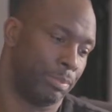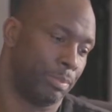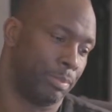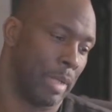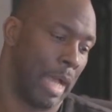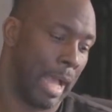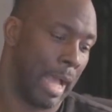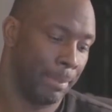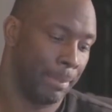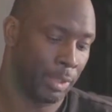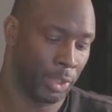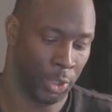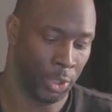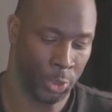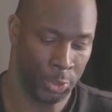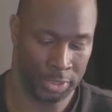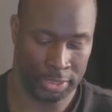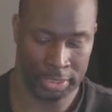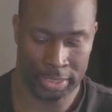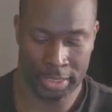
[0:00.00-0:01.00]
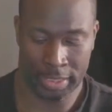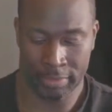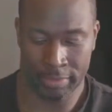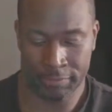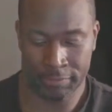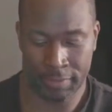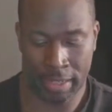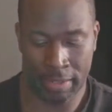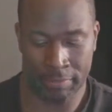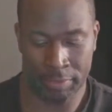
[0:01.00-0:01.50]
I'm currently in a
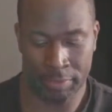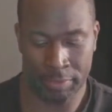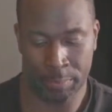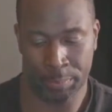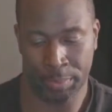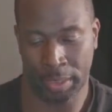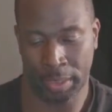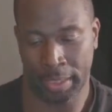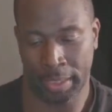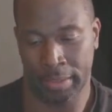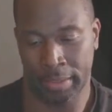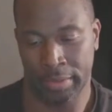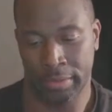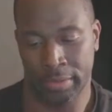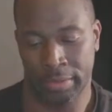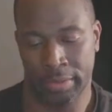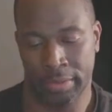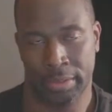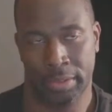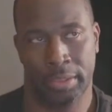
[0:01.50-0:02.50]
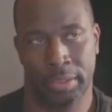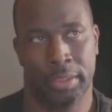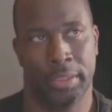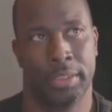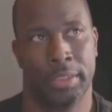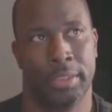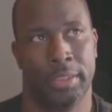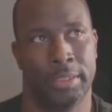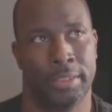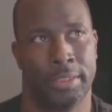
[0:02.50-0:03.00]
five-year plan
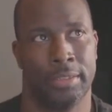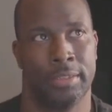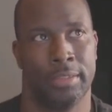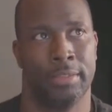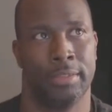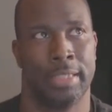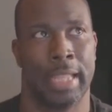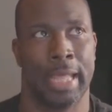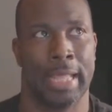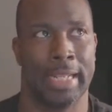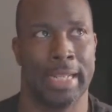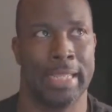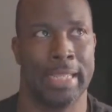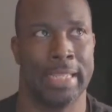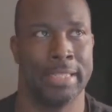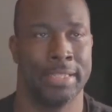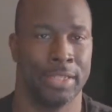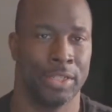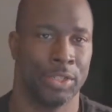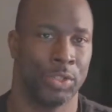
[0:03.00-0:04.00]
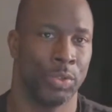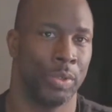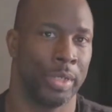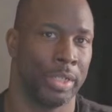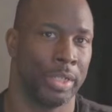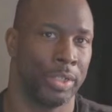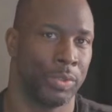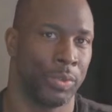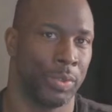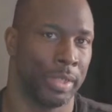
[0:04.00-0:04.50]
that ends in
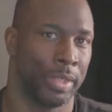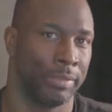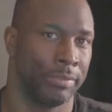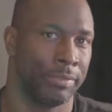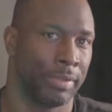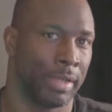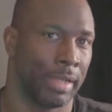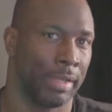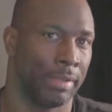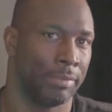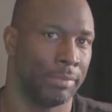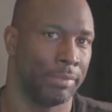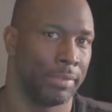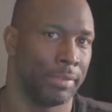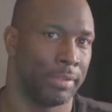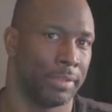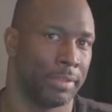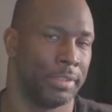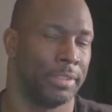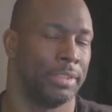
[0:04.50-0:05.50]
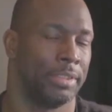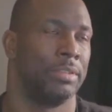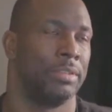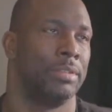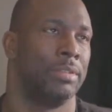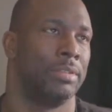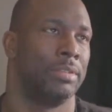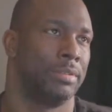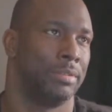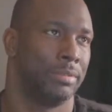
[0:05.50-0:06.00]
2025,
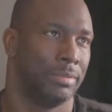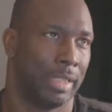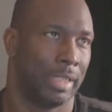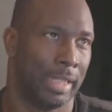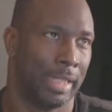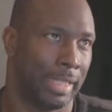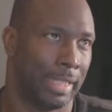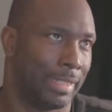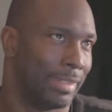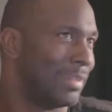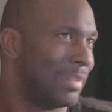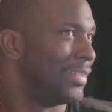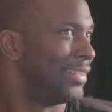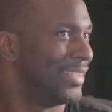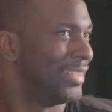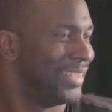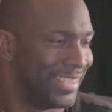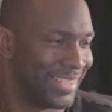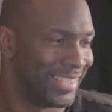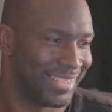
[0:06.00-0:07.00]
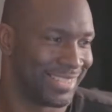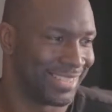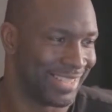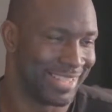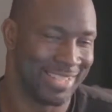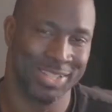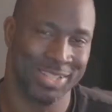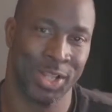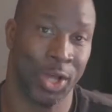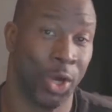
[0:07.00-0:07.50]
and as,
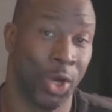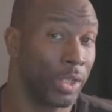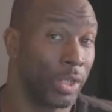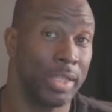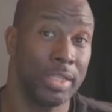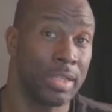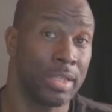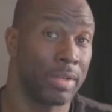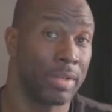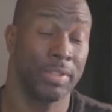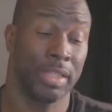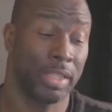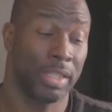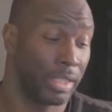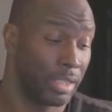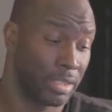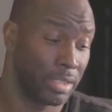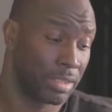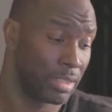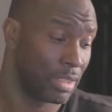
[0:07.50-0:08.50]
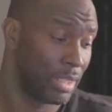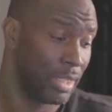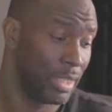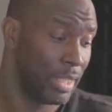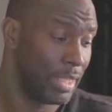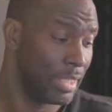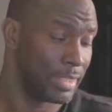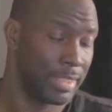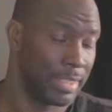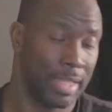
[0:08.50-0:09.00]
as long as everything is
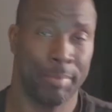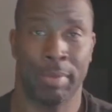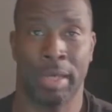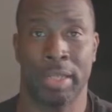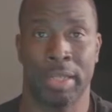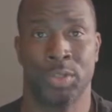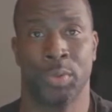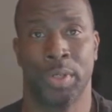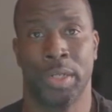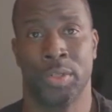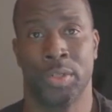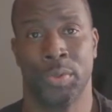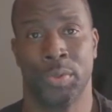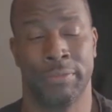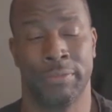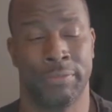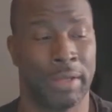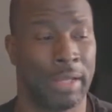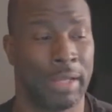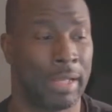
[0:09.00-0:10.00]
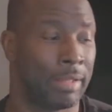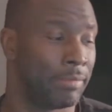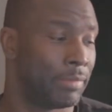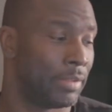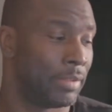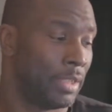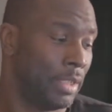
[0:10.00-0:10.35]
set by 2025,